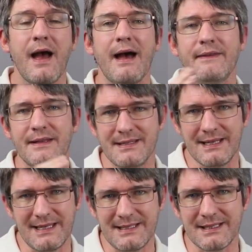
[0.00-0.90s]
and then
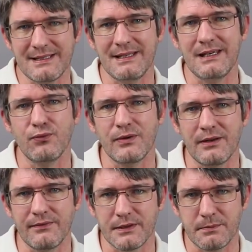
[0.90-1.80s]
deleting the
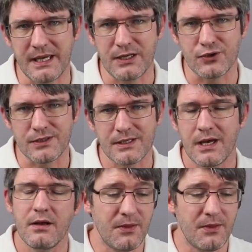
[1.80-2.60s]
irrelevant pages.